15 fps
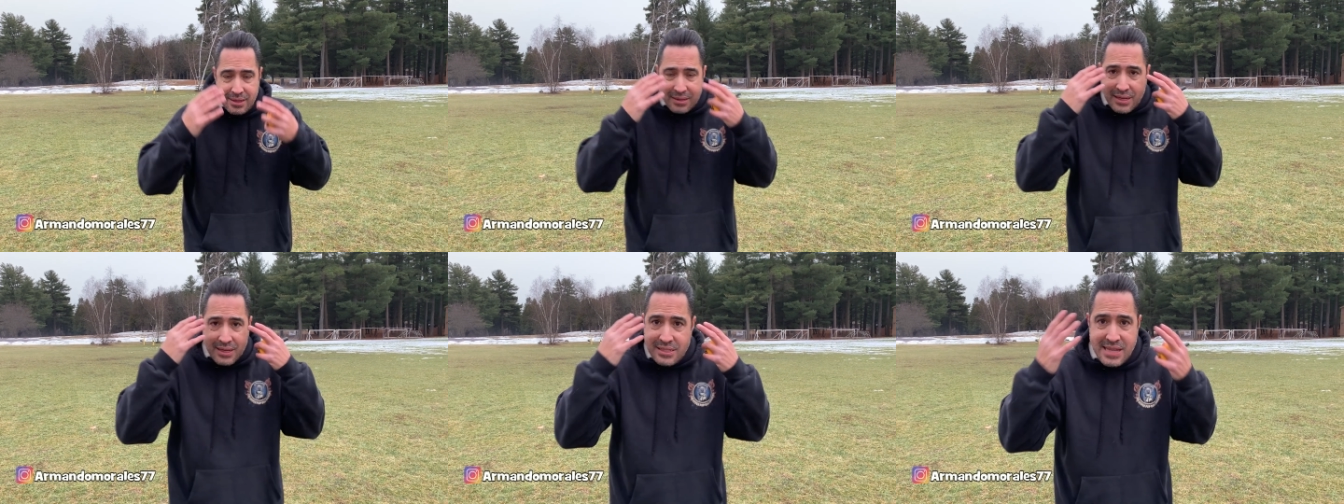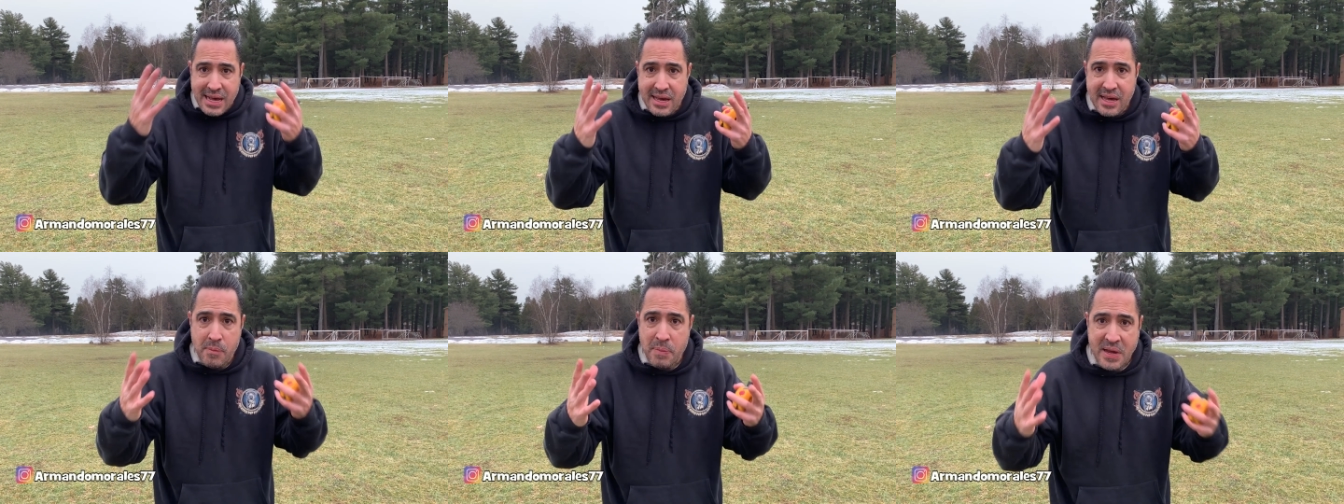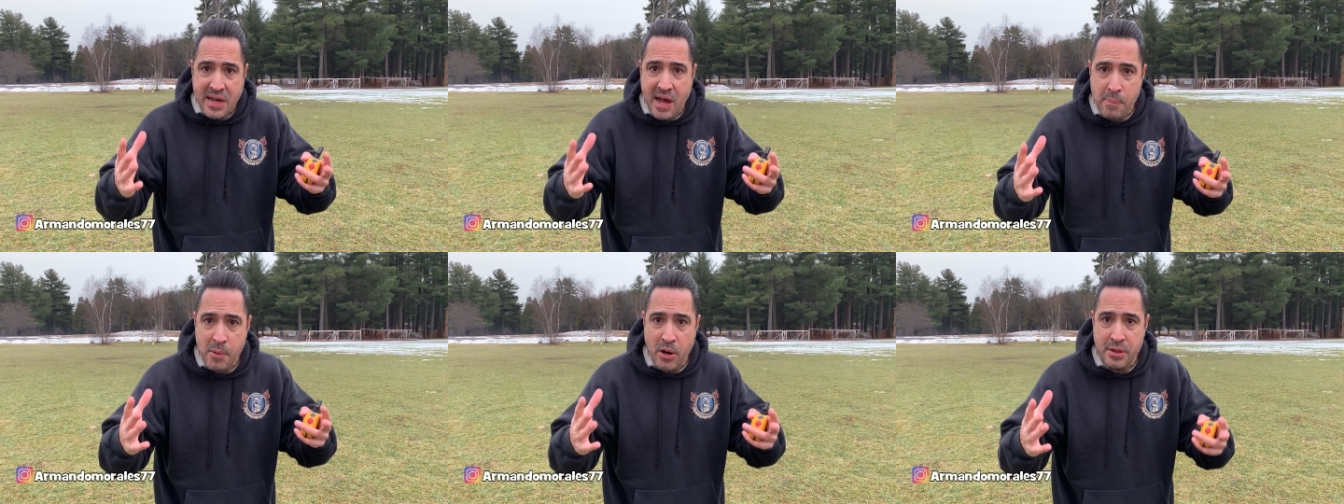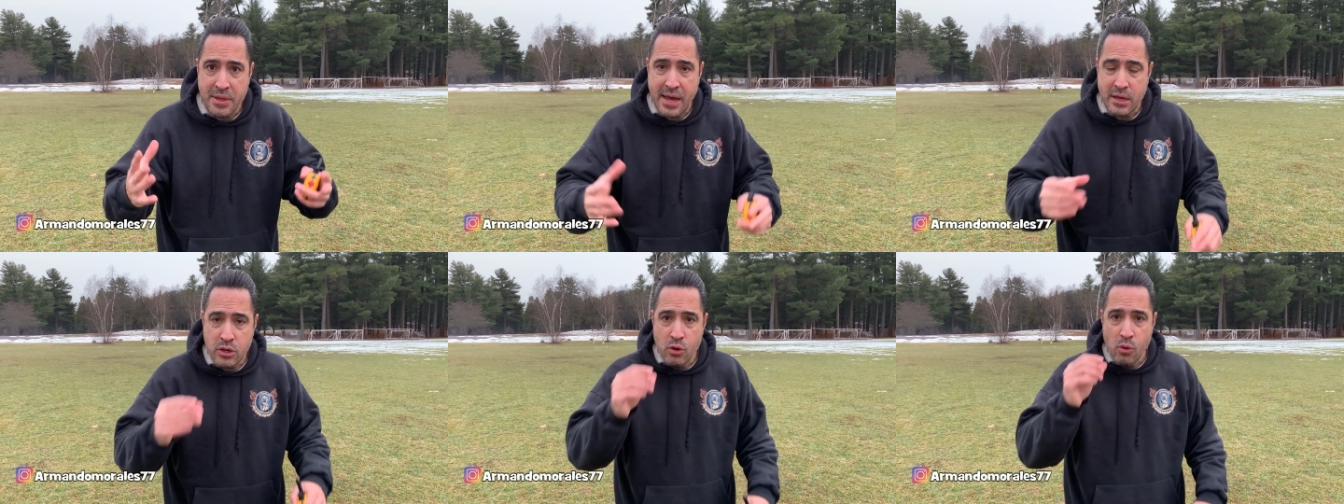He's not going to pick up on
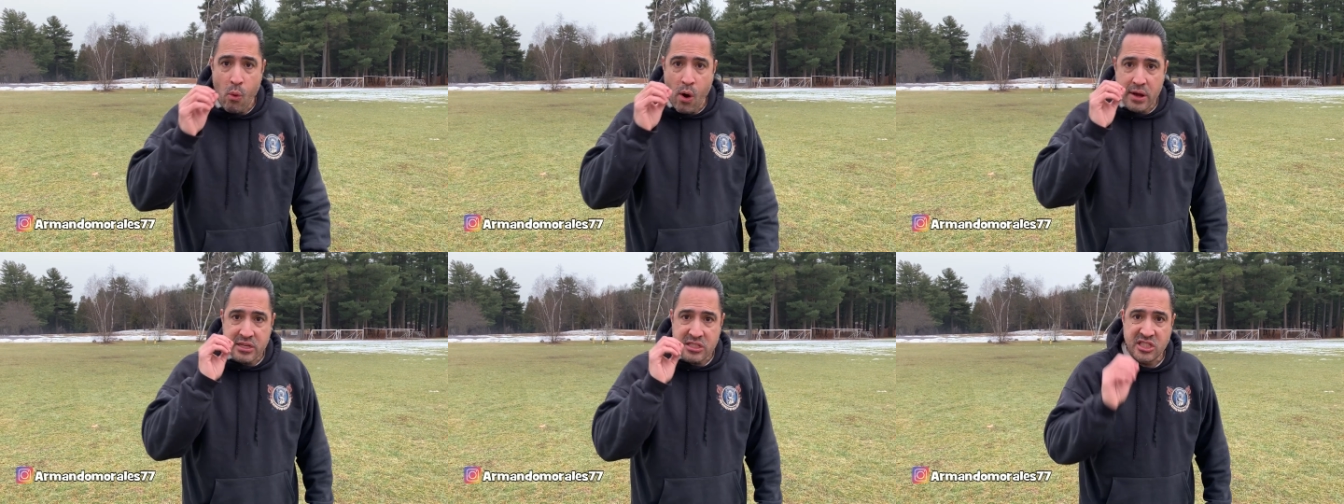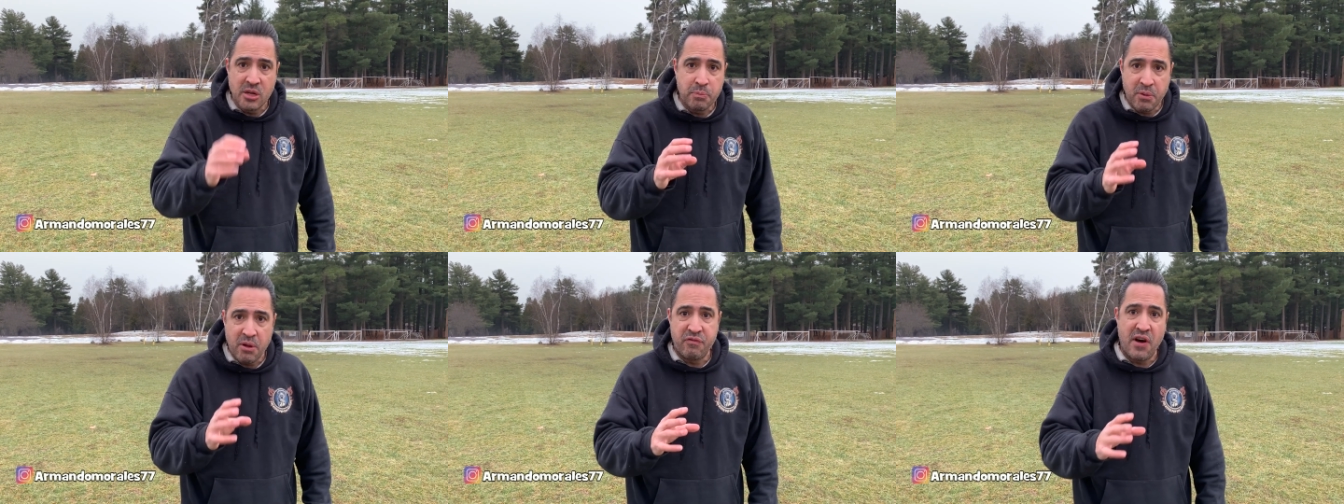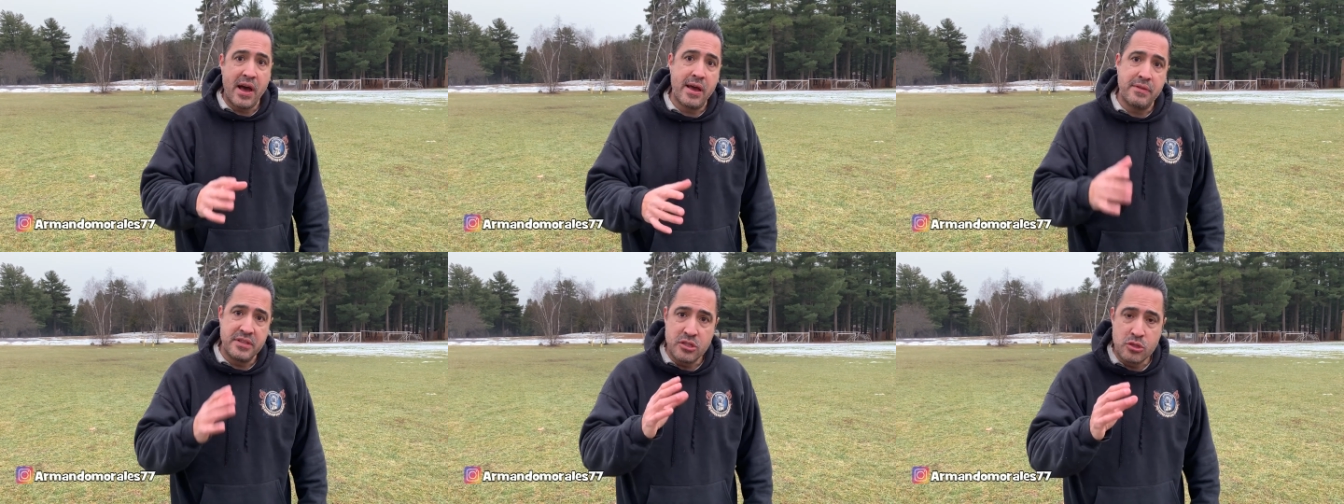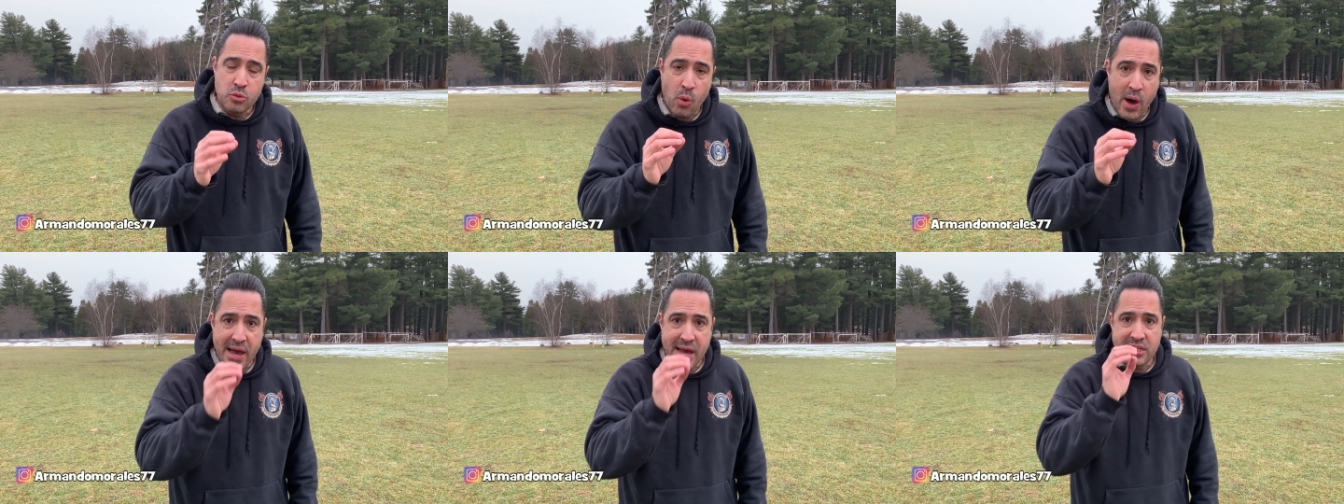that. You want to simplify it. This is
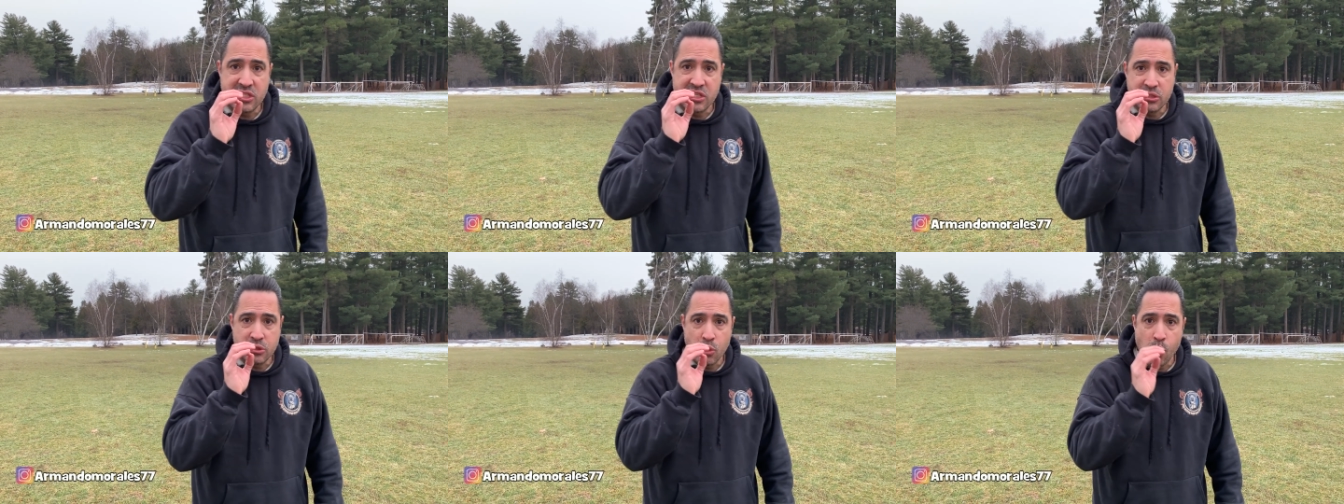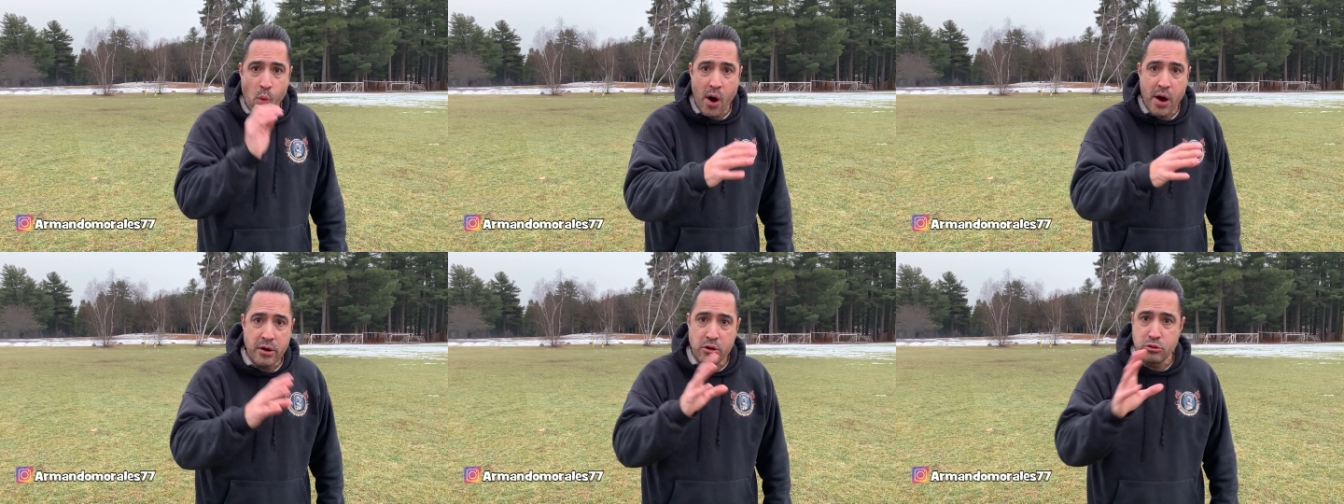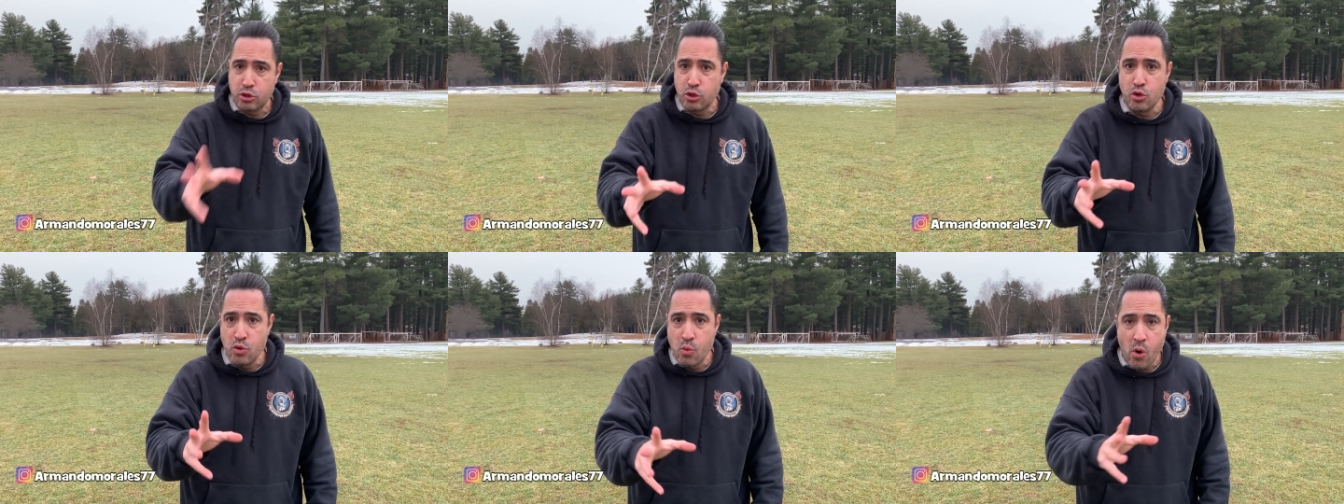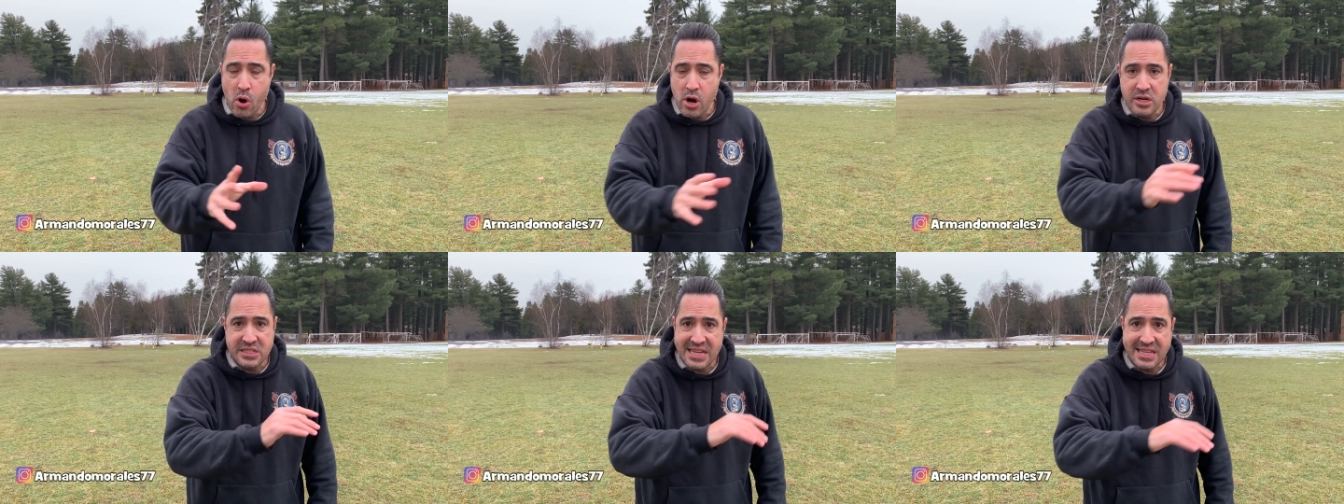why I stick to one or two
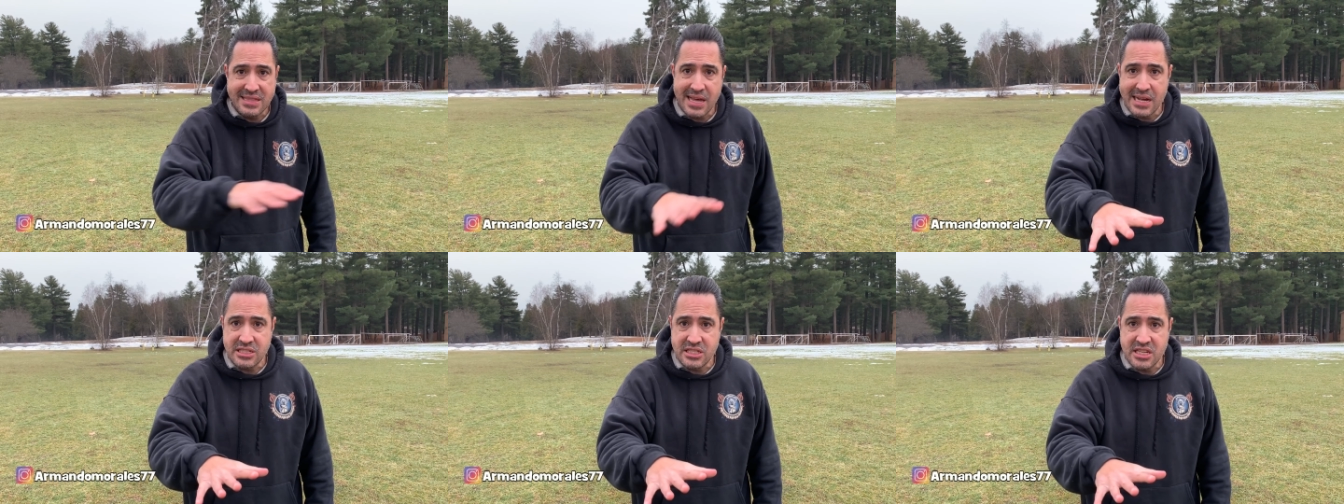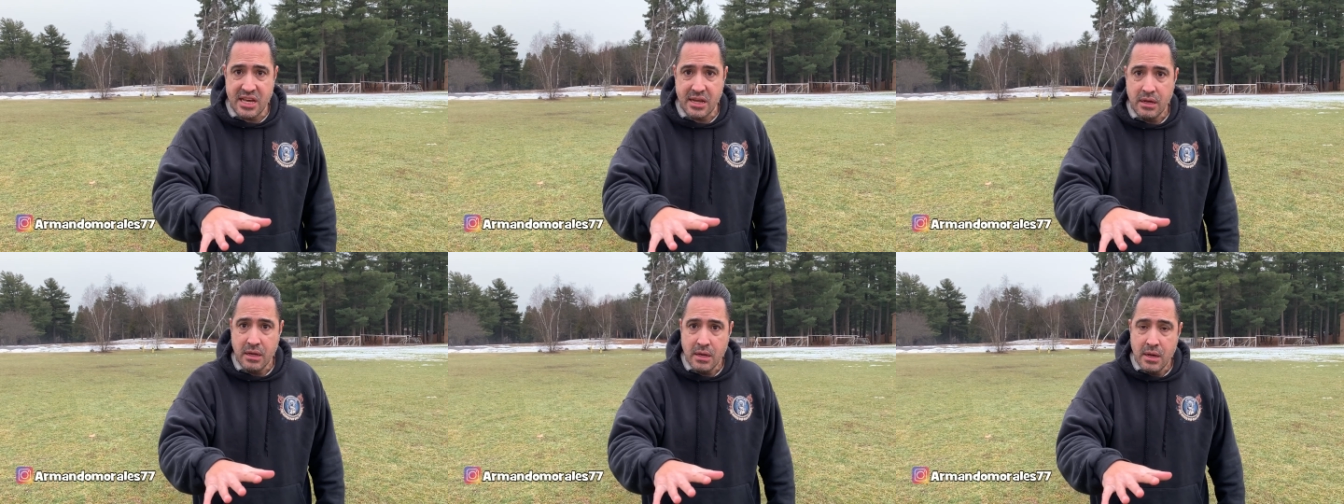words and that's it.